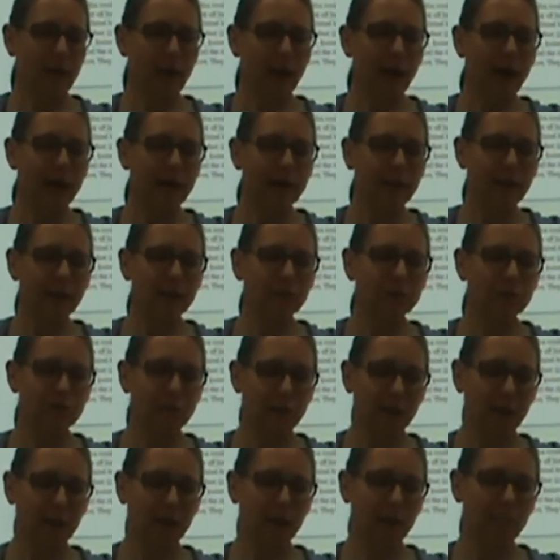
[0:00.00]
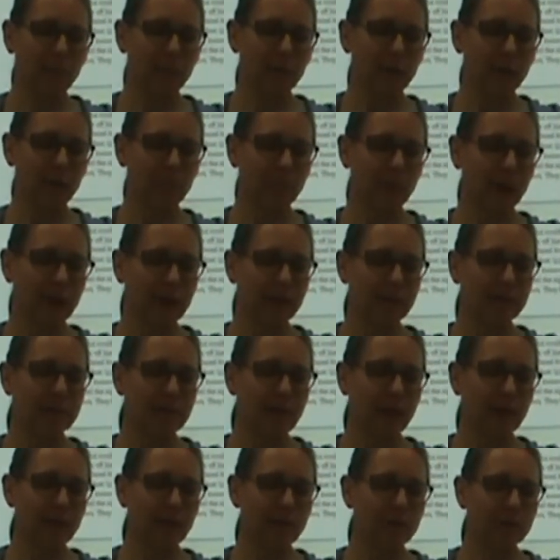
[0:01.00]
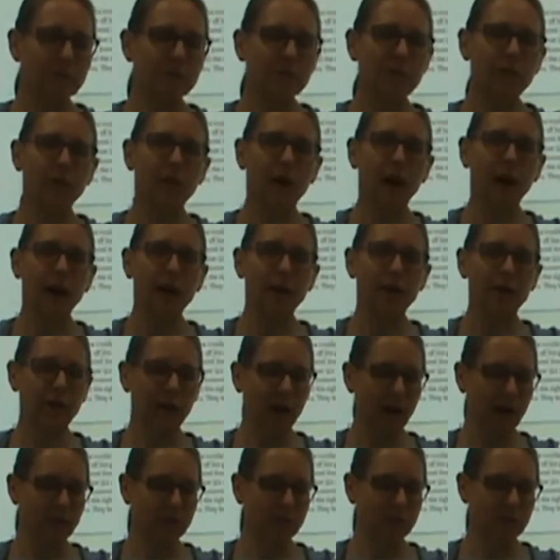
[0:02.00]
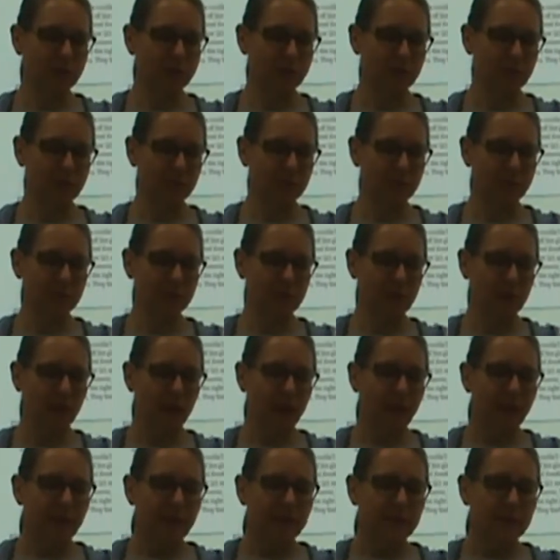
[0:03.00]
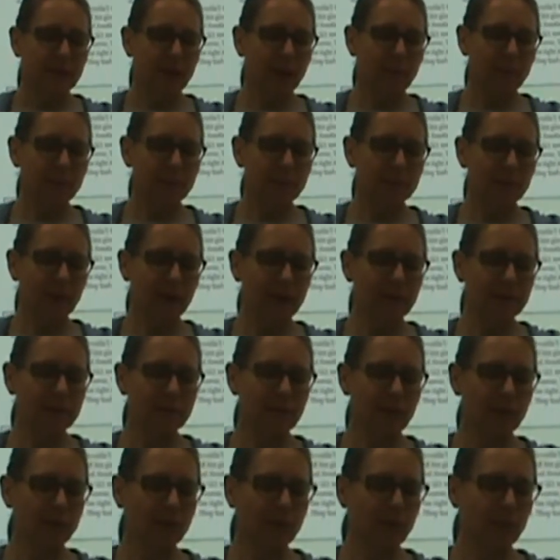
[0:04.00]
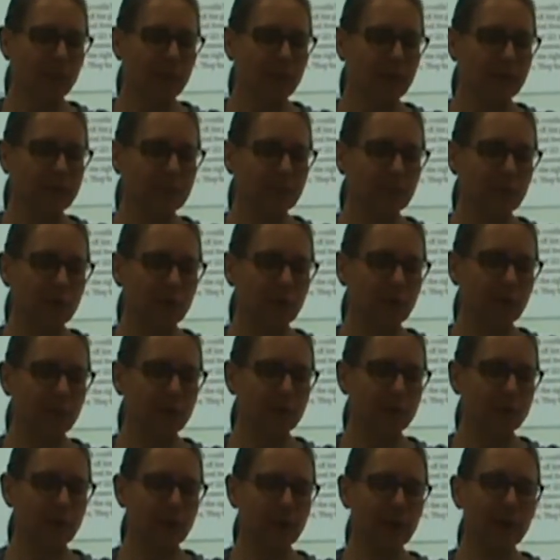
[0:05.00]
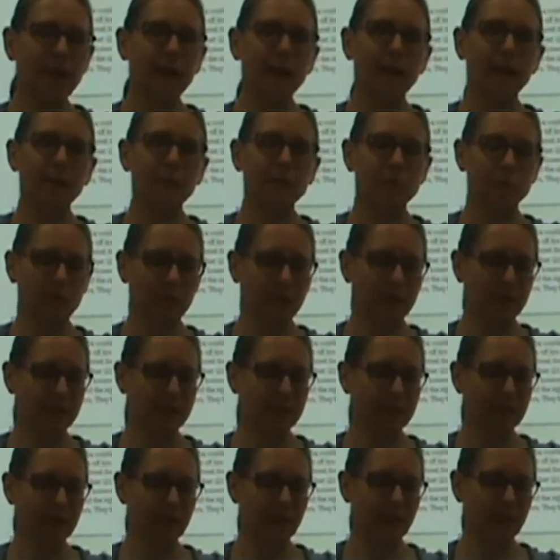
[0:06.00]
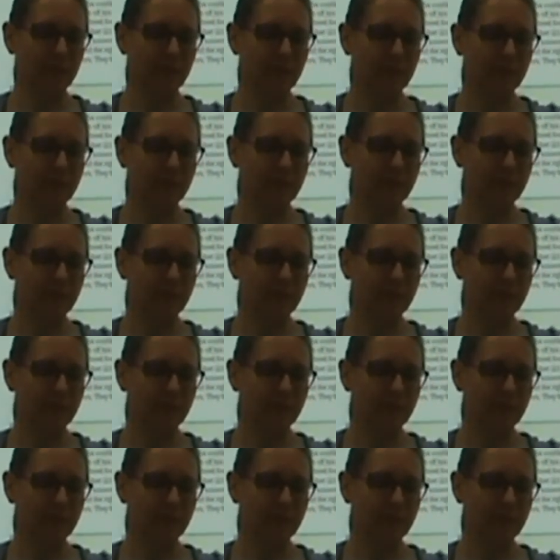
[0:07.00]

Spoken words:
At each camp, their bodies get used to the higher altitudes. Temba spent several weeks moving between camps with his team.